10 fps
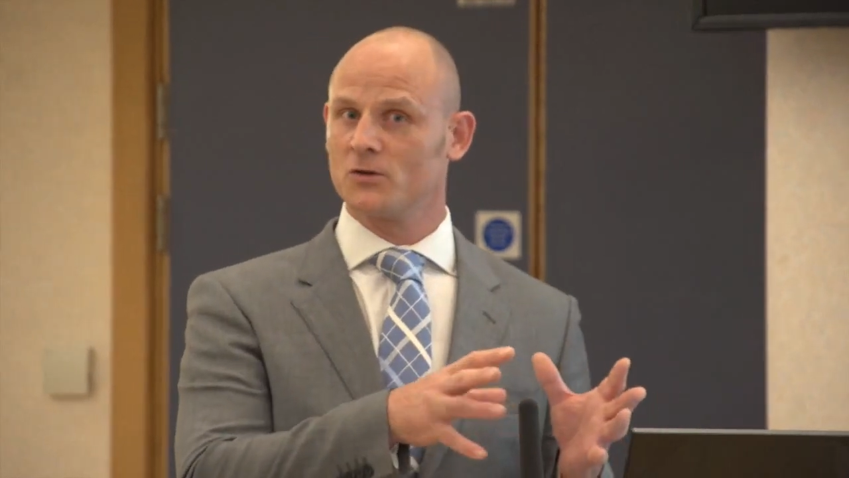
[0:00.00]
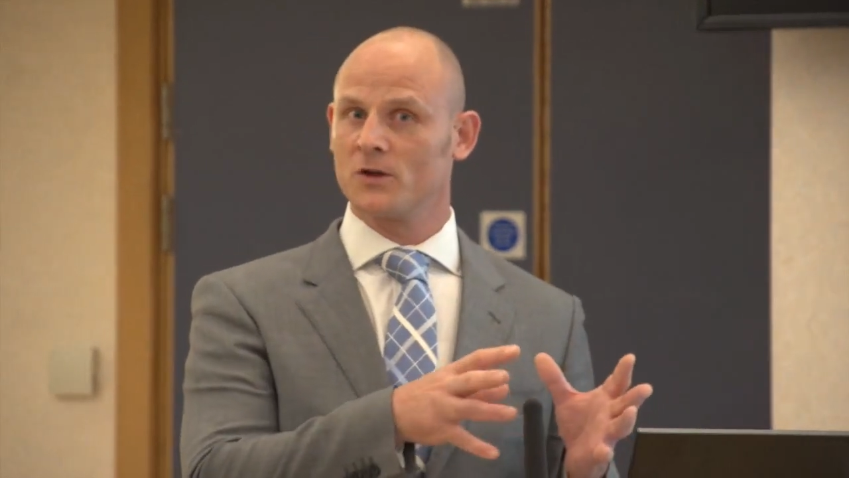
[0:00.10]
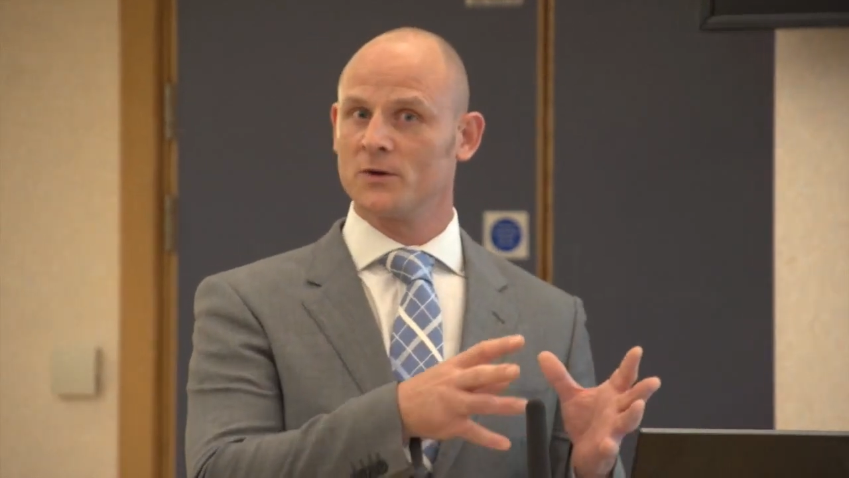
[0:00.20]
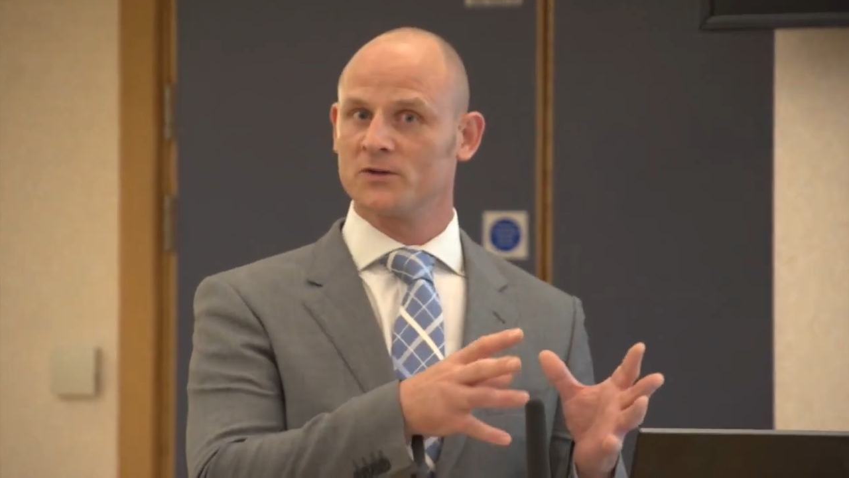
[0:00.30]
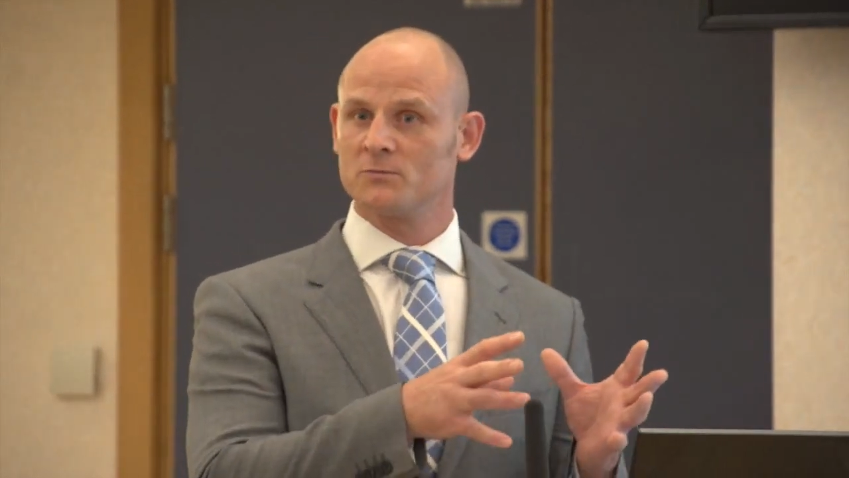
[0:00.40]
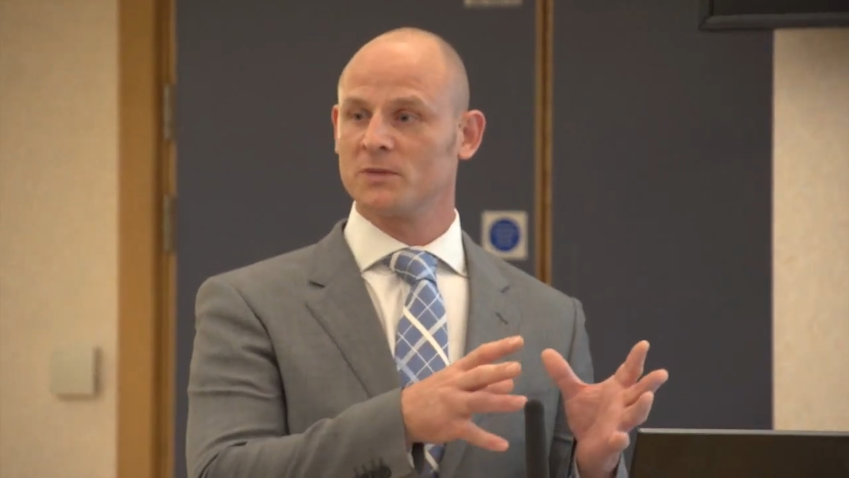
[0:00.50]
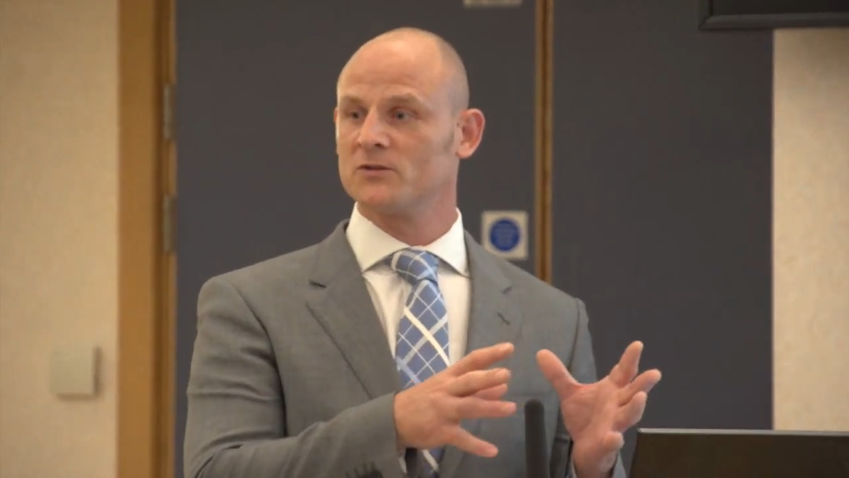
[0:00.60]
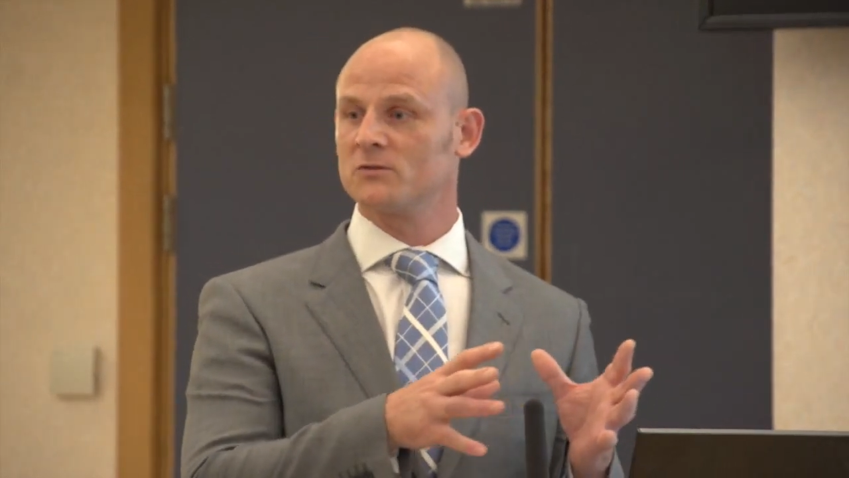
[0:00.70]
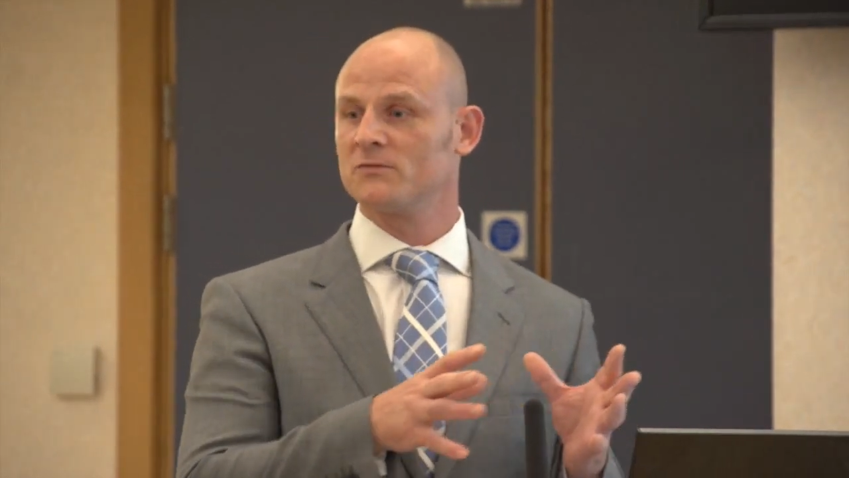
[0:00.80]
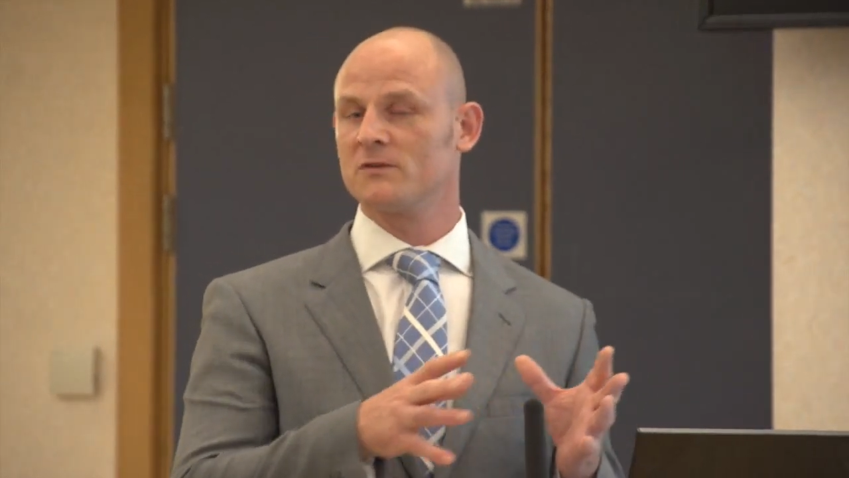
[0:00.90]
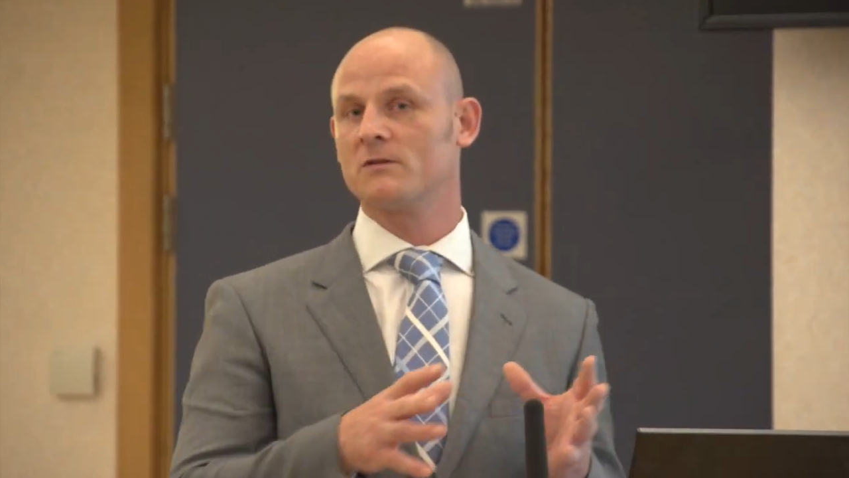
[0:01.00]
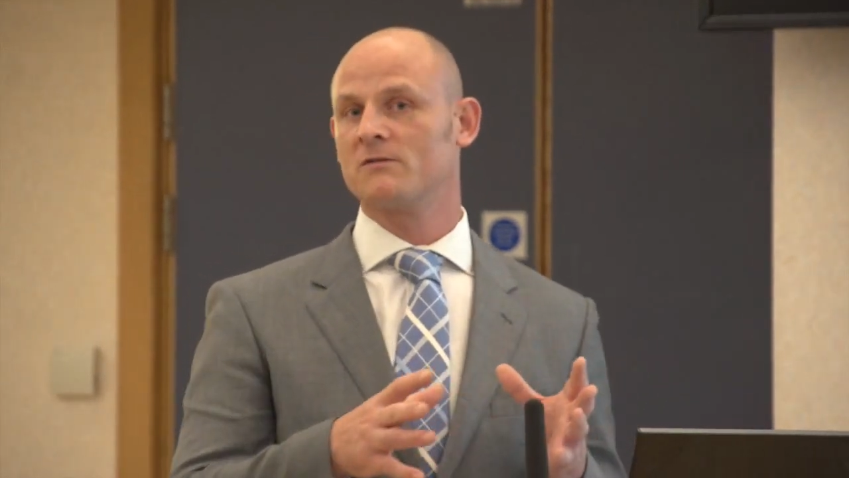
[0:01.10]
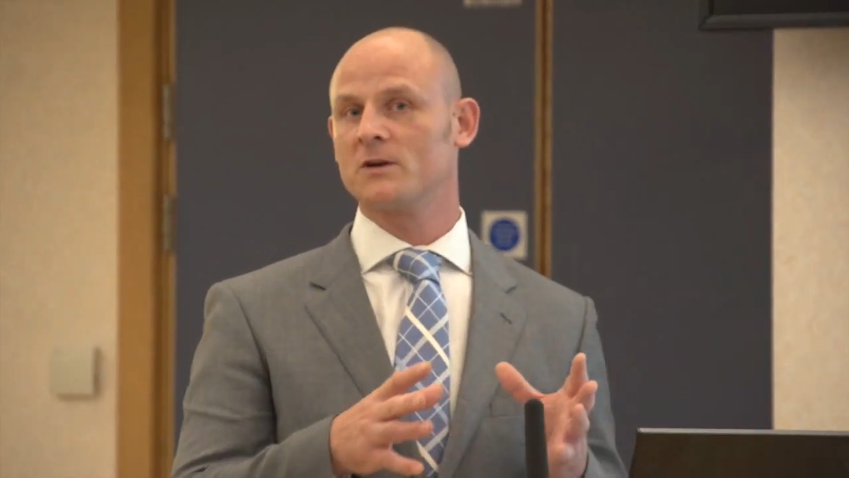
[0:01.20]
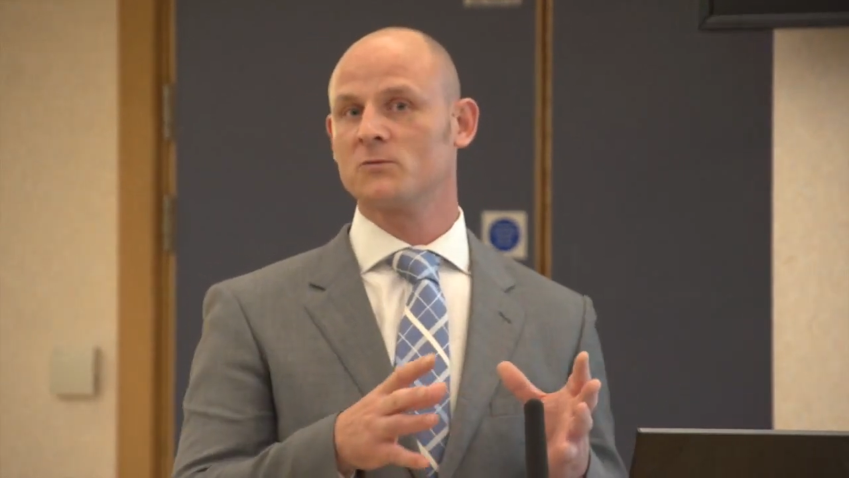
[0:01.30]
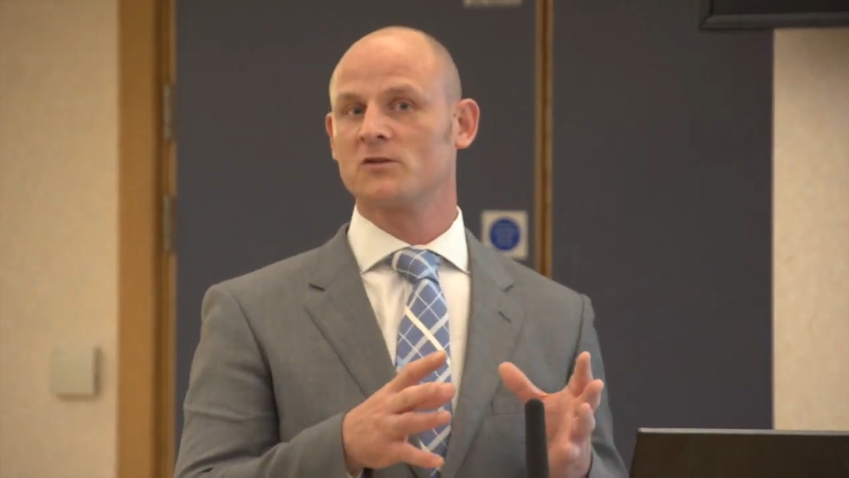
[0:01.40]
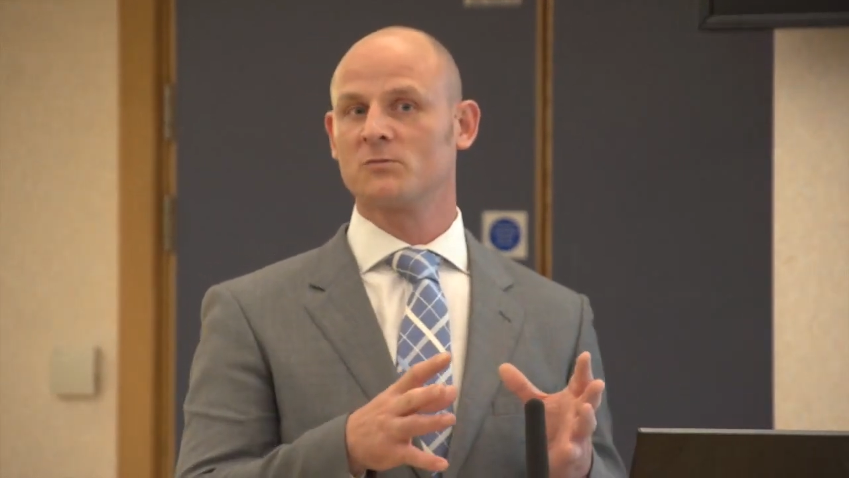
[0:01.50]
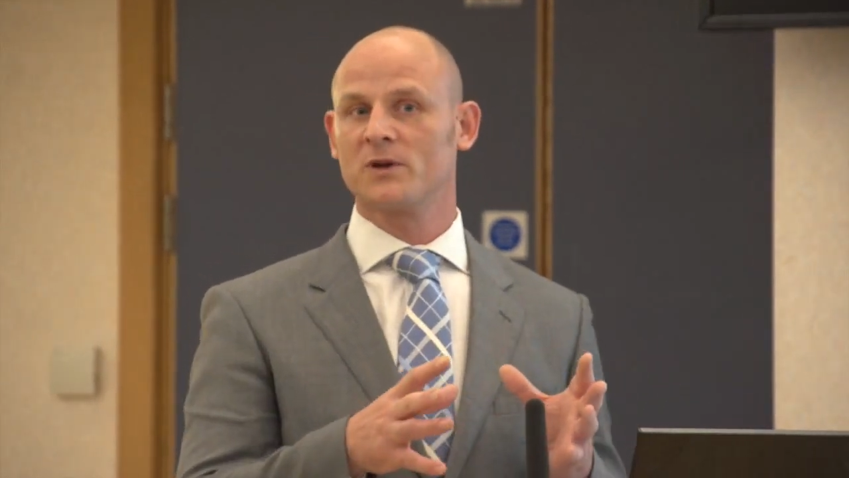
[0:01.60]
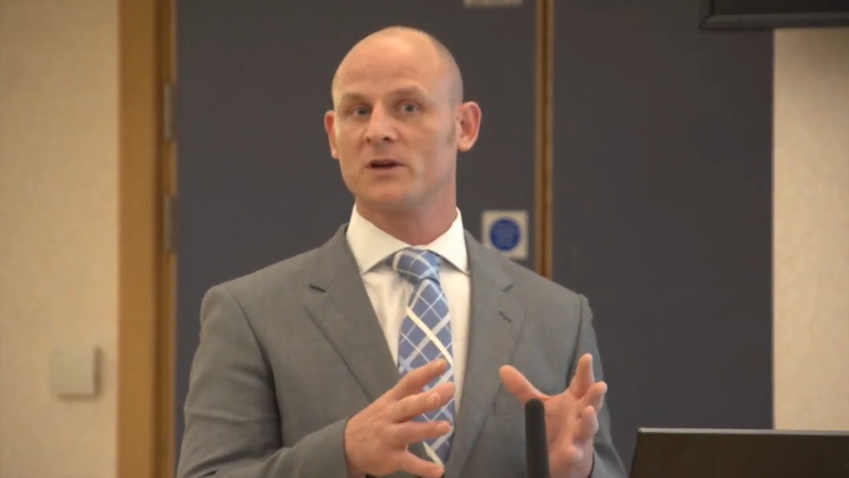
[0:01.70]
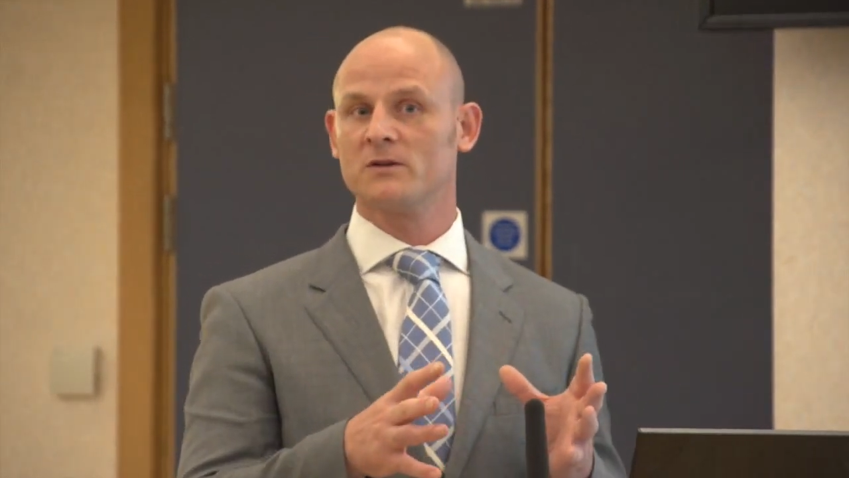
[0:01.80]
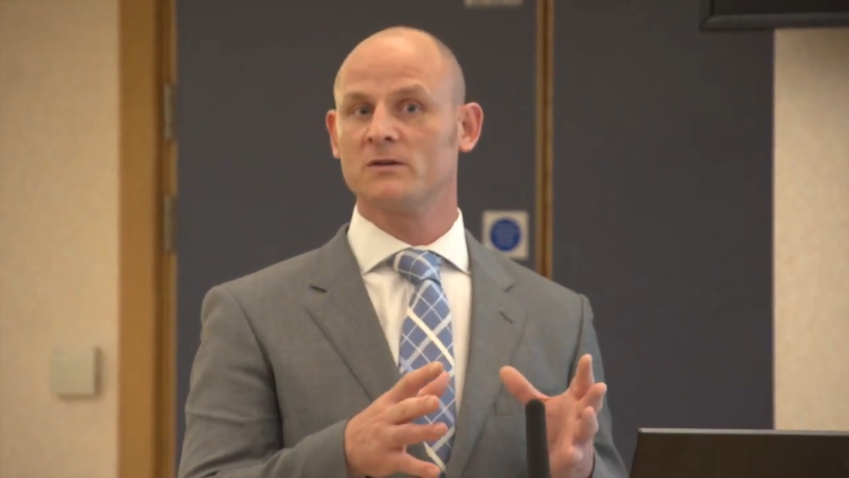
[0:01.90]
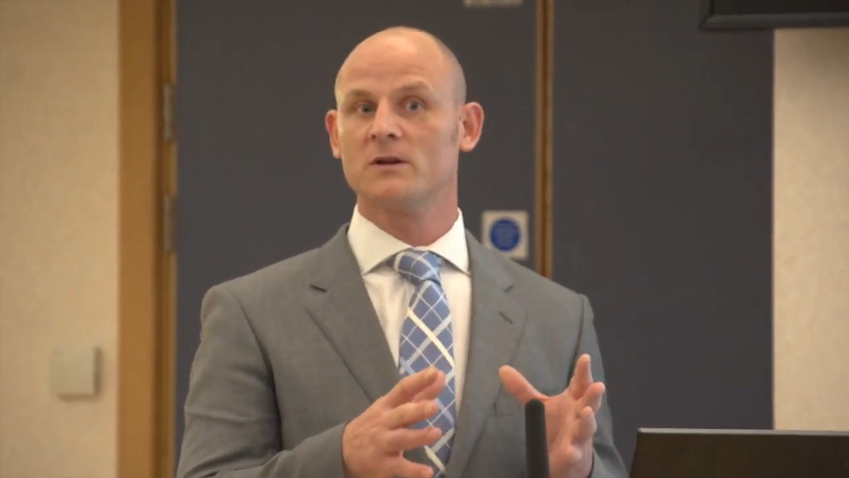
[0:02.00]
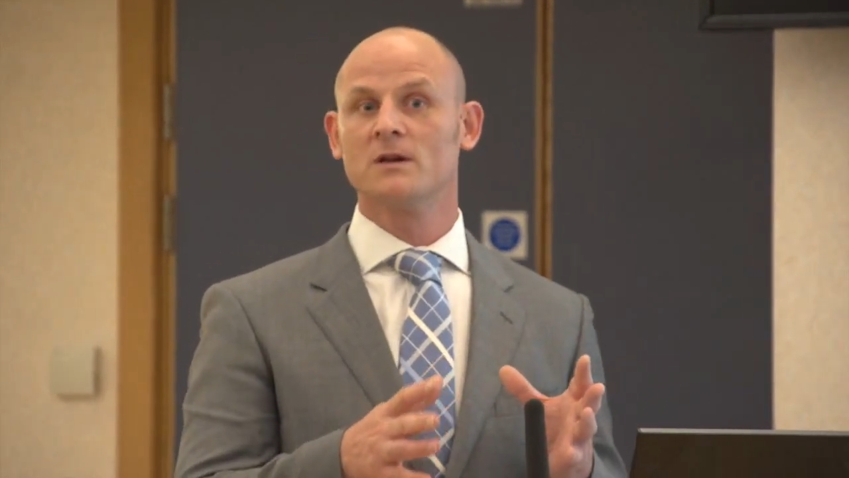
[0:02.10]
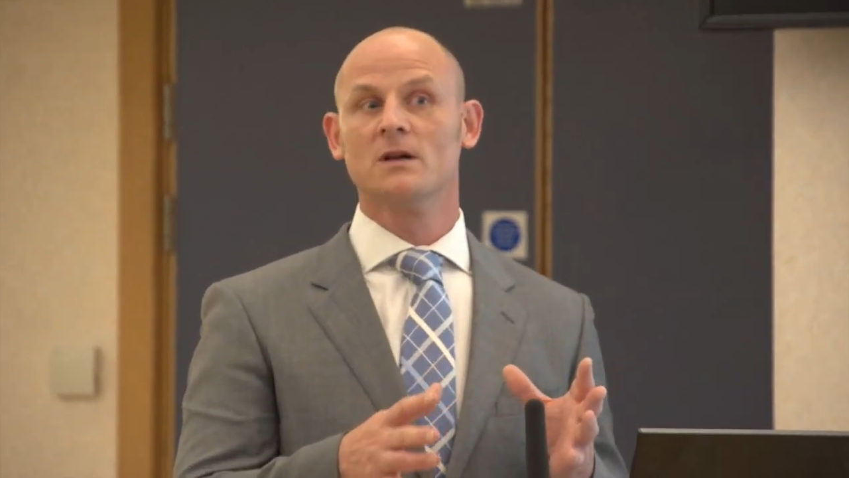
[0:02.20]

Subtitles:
although it's been something that very much has been